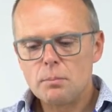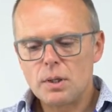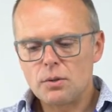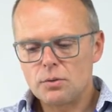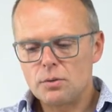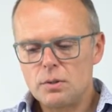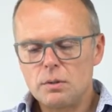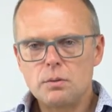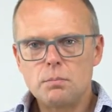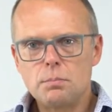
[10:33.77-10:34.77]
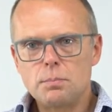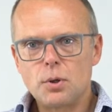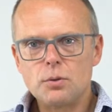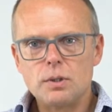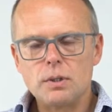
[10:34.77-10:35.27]
because the
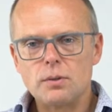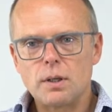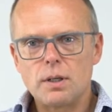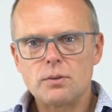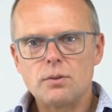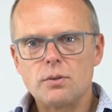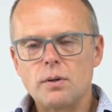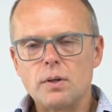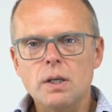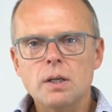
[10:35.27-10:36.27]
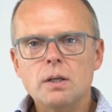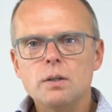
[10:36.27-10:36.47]
proteins are necessary